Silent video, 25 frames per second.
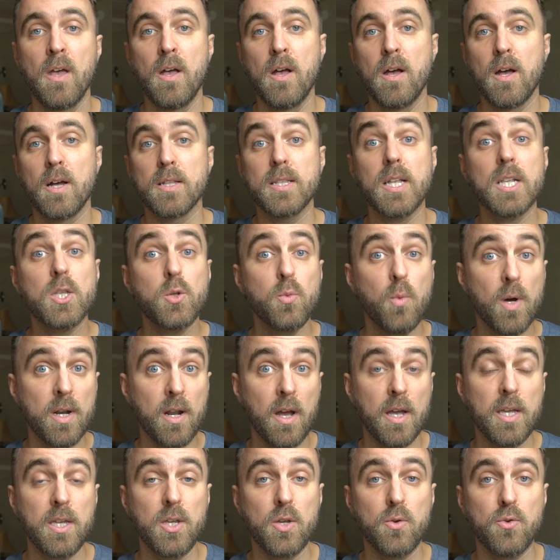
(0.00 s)
And that's what
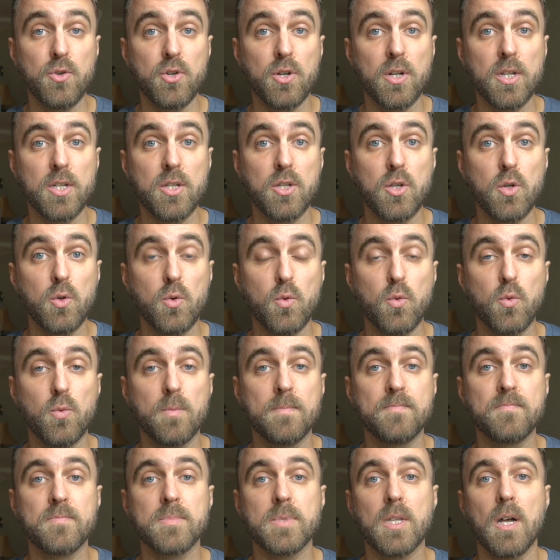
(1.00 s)
I usually do.
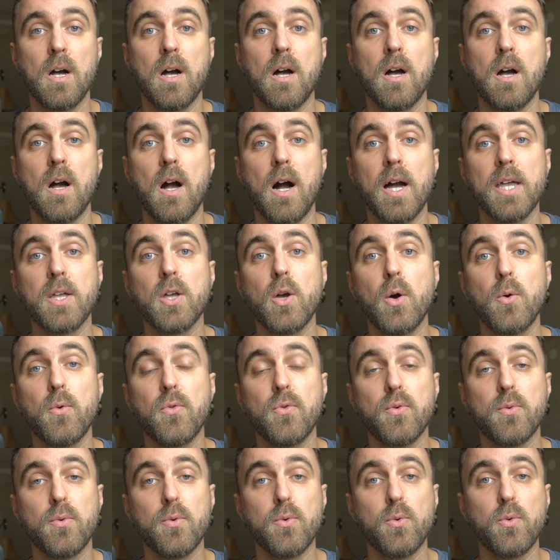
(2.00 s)
I go
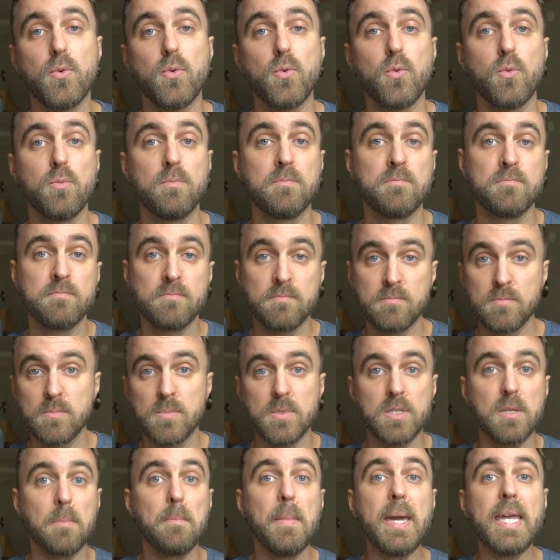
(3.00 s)
through
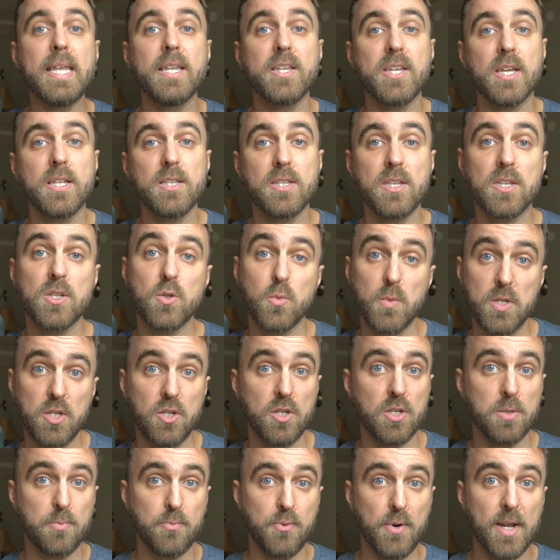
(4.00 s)
the main tenses,
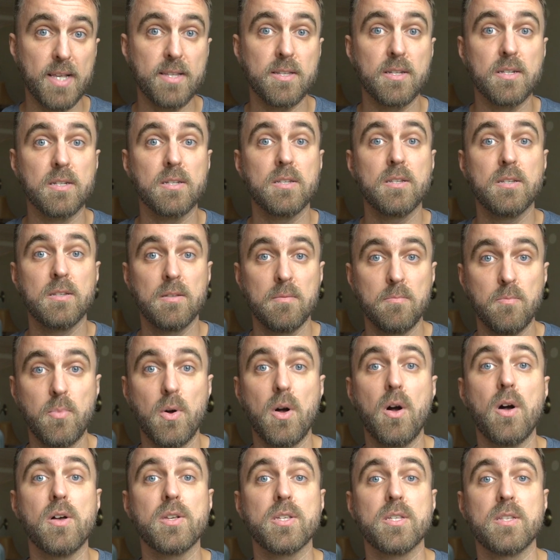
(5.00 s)
which is present,
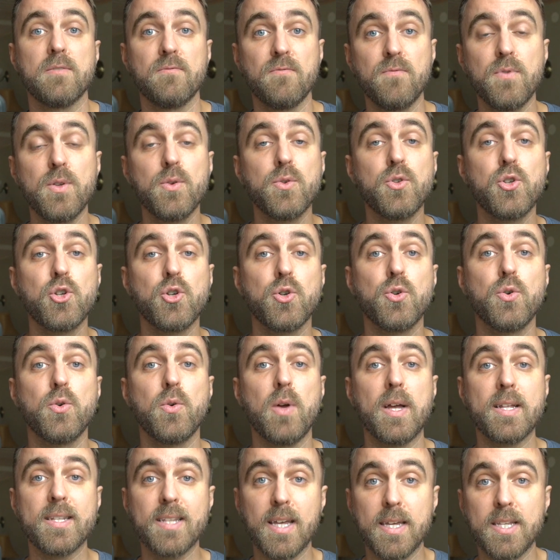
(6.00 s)
past, and future,
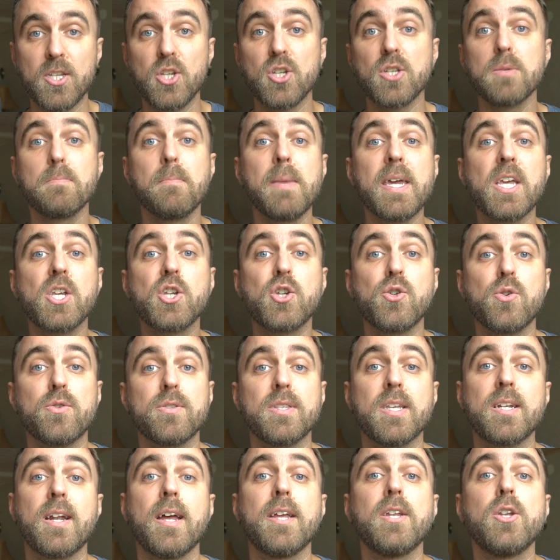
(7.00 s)
and I just make sure
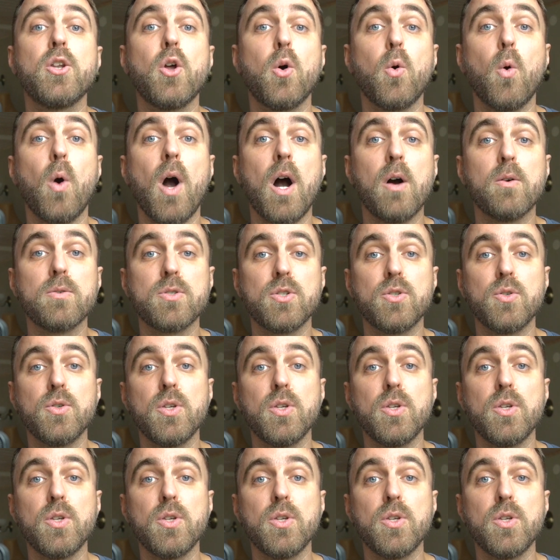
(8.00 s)
that I know how to